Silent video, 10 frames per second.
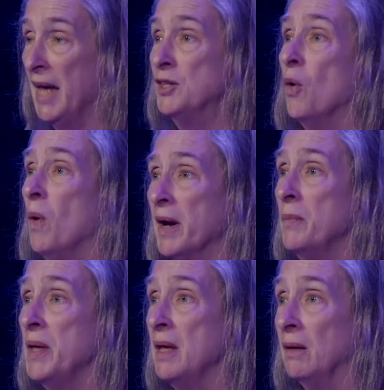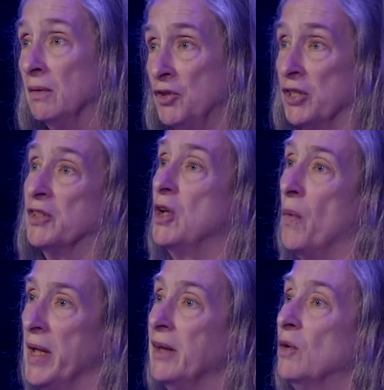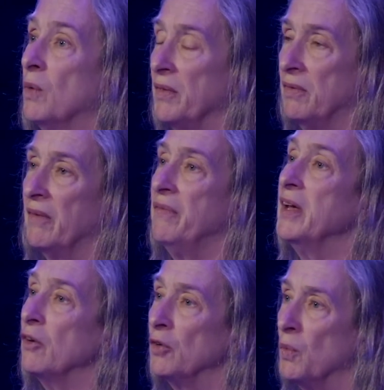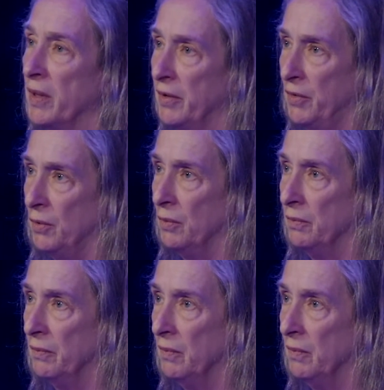I don't want to be just going into what the fingers want to do.